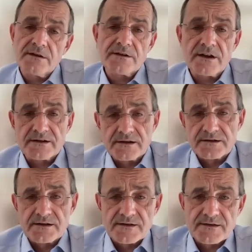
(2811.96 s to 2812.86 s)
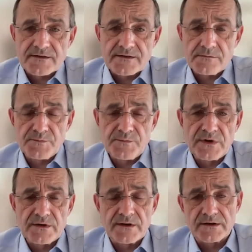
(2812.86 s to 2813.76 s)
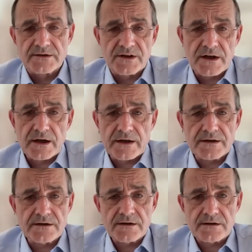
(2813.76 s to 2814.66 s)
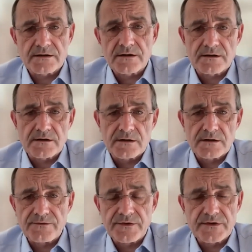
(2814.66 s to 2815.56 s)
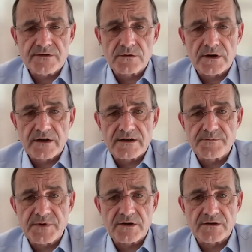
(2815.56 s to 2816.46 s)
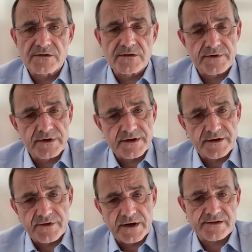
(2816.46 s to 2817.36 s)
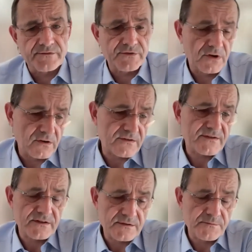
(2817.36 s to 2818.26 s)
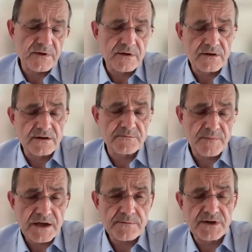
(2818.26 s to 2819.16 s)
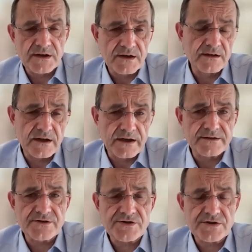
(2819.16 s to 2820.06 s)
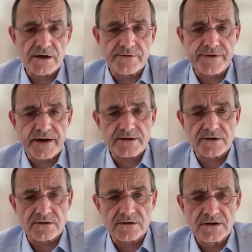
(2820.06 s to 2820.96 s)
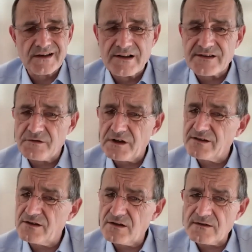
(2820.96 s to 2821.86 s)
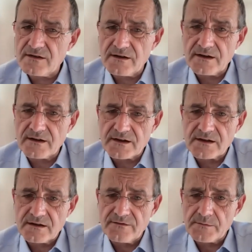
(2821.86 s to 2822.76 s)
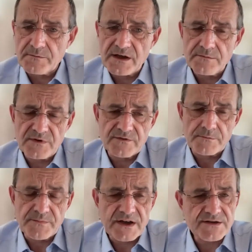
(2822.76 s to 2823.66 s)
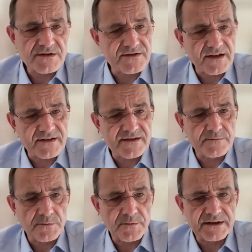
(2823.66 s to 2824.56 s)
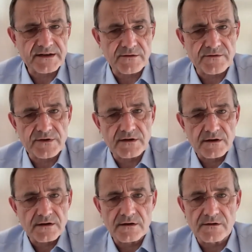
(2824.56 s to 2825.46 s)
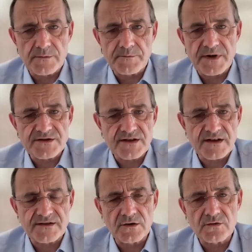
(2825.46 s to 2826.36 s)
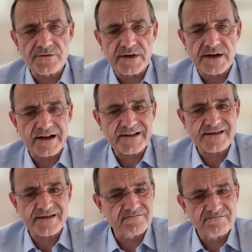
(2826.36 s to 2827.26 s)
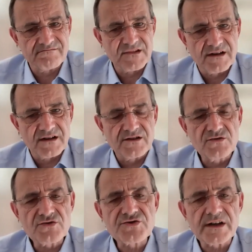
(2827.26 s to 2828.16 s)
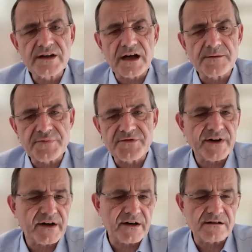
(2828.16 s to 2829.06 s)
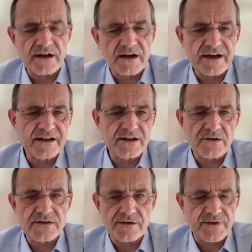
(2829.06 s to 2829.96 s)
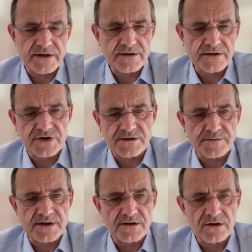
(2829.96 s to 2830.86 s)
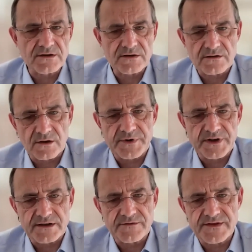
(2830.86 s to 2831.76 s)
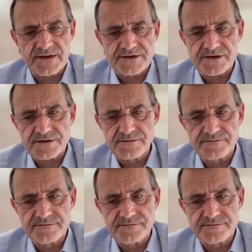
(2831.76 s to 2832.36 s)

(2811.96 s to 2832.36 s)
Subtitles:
think that it is that recurrent fistula is because of a reflux. Of course, it may be an additional factor. So I don't think that if the patient is asymptomatic, if the patient has no reflux, usually I prefer any conservative treatment, not operative surgery.